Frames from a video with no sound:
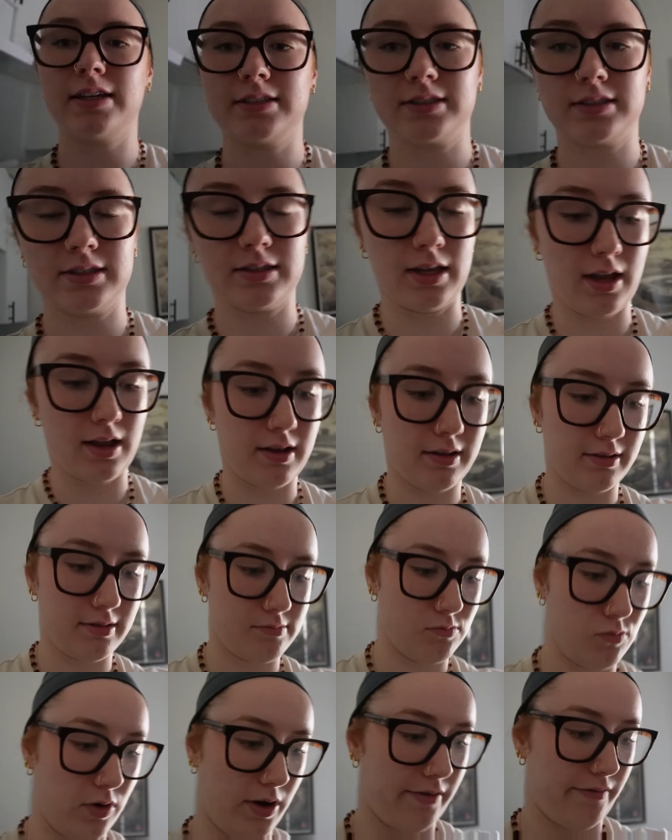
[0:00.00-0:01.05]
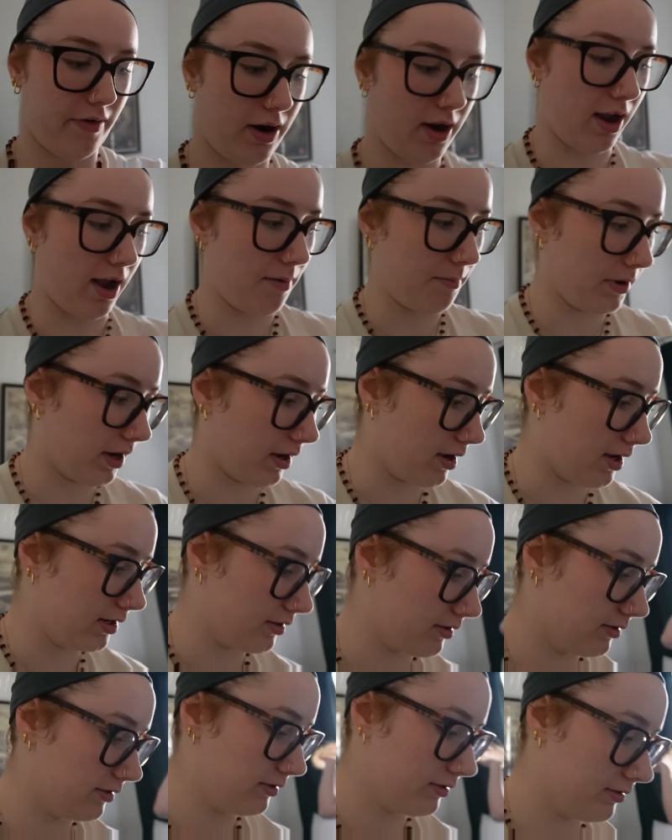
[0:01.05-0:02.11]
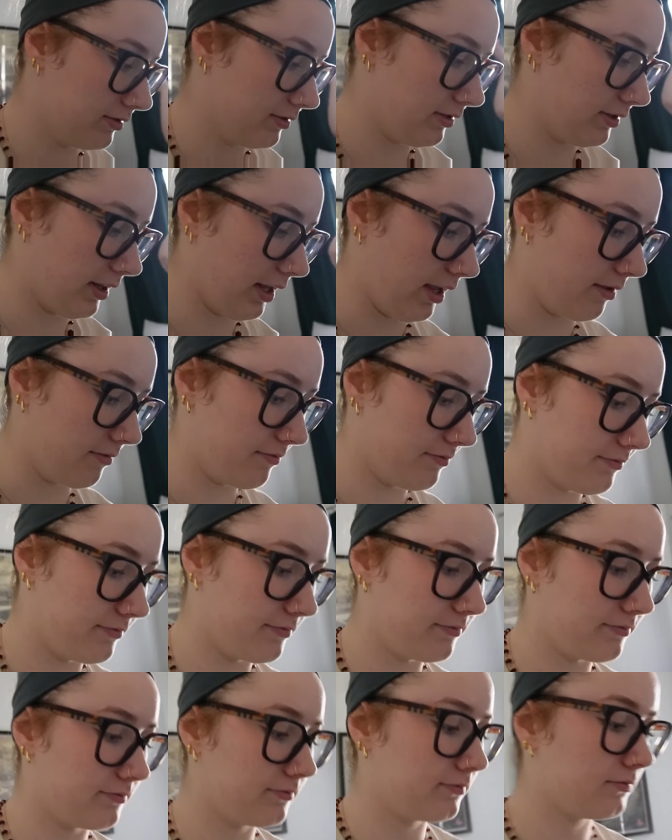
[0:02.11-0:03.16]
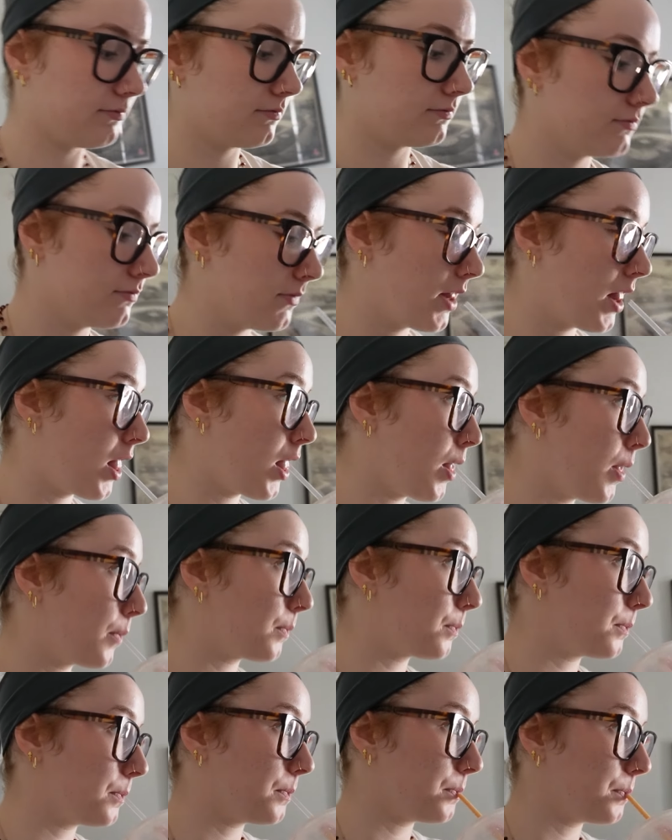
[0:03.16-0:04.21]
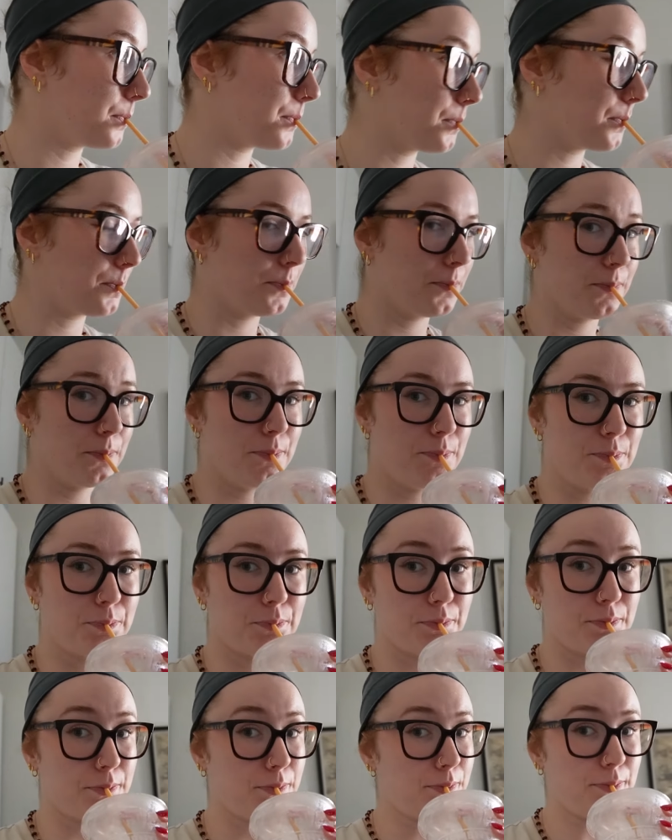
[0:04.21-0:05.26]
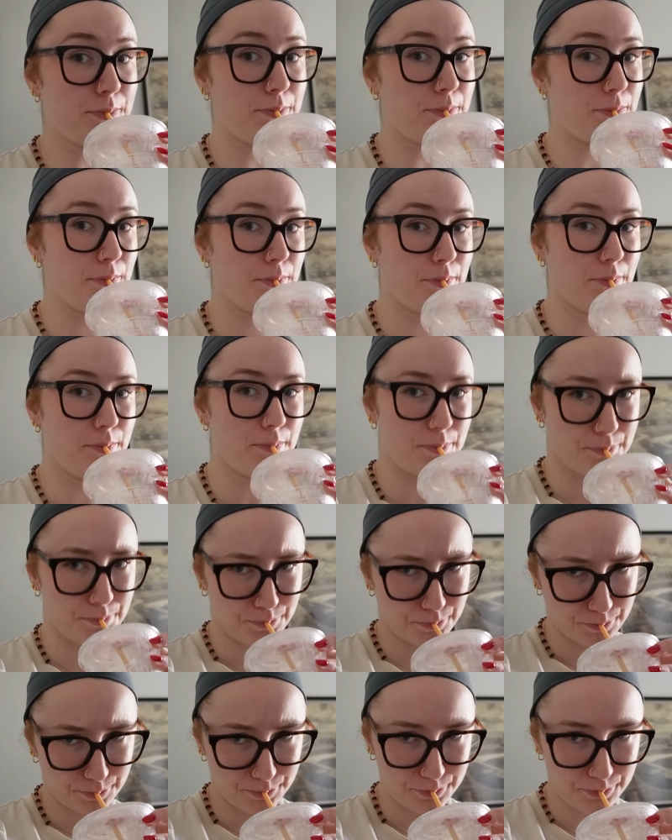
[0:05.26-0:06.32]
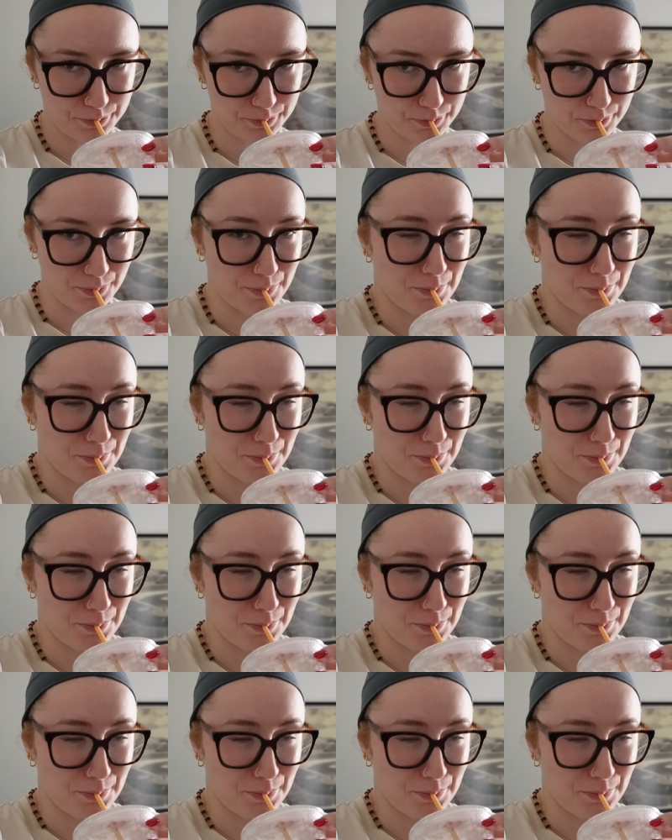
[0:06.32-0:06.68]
is the whatever Comic Con thing. Yeah, which I'd love to figure out what's going on. I think we should crash.